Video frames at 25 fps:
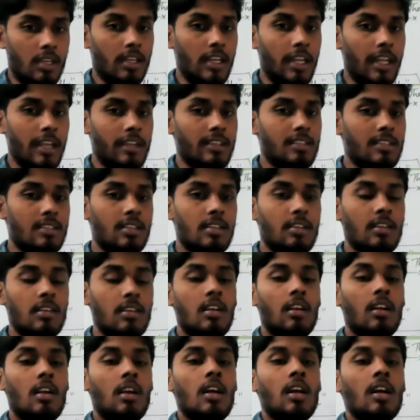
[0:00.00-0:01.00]
Next,
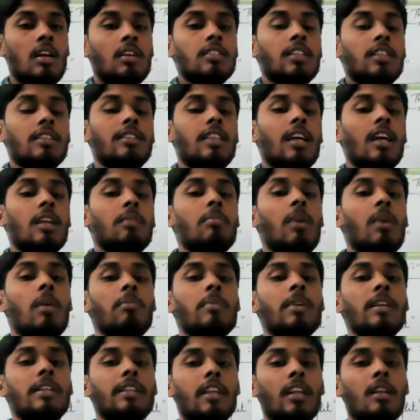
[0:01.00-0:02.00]
the
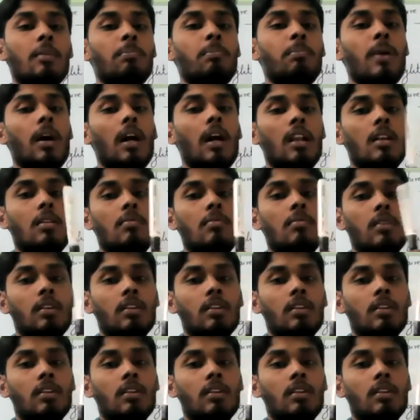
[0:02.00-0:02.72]
thermometer bulb.